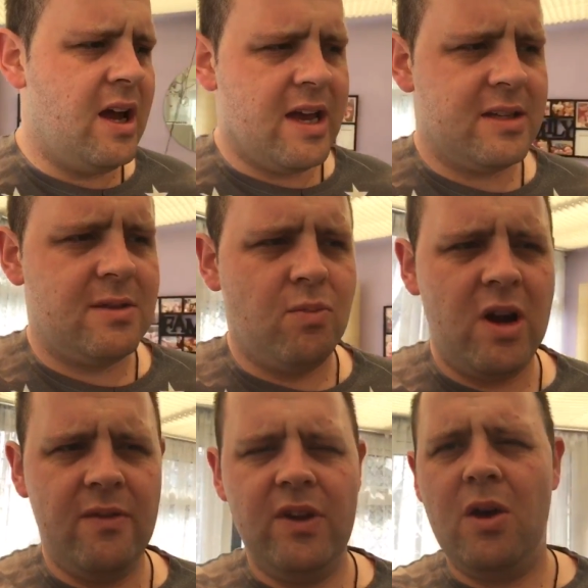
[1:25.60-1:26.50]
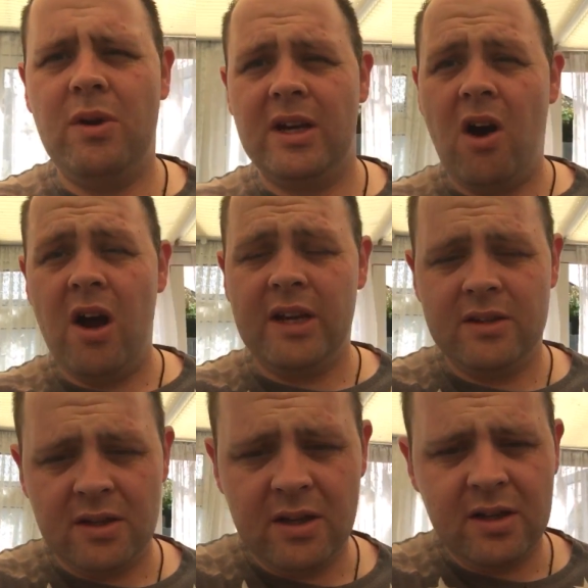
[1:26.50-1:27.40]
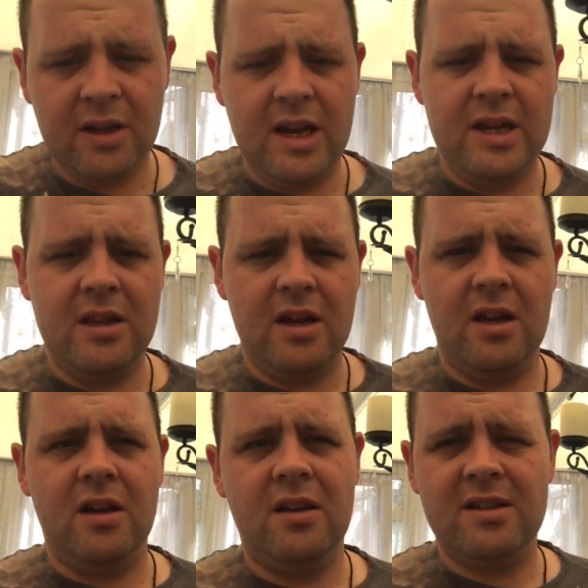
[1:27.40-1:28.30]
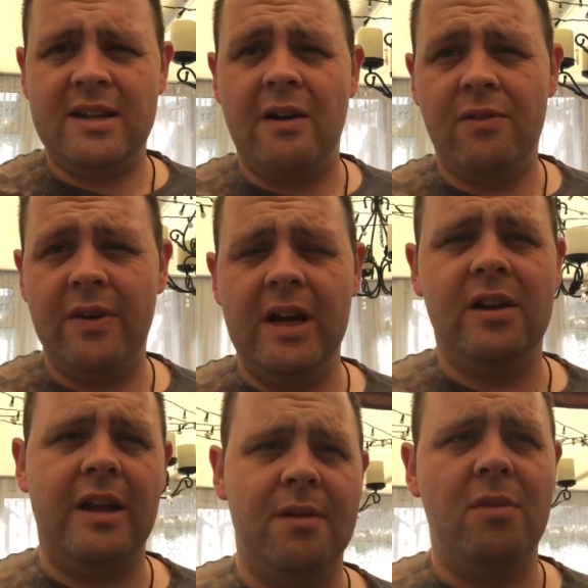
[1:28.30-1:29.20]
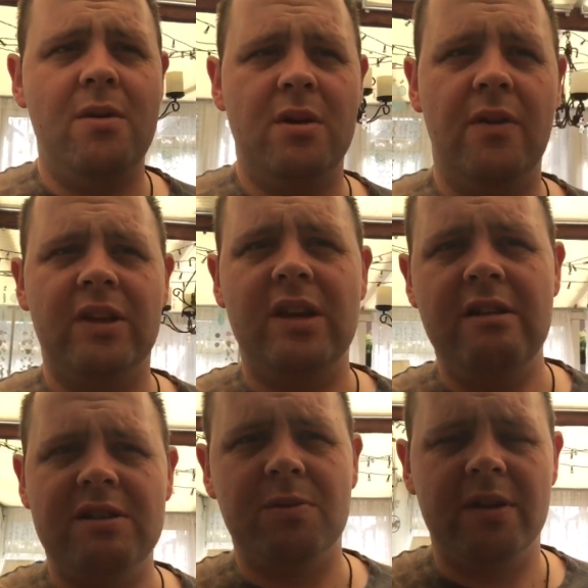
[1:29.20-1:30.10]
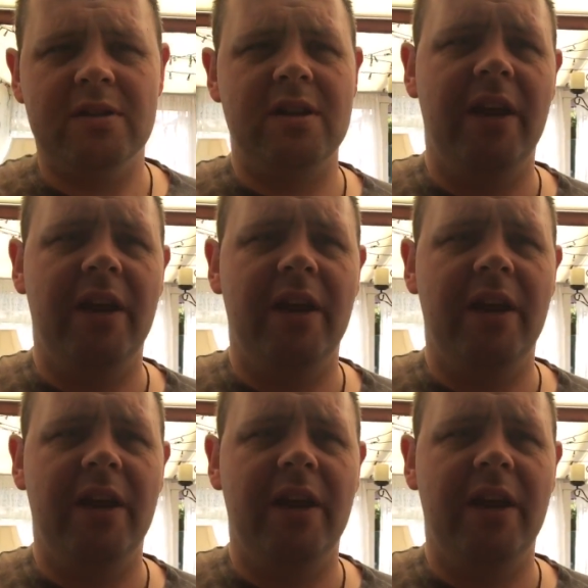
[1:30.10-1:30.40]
It's one of the only kind in the south of England at the moment. I think the nearest one's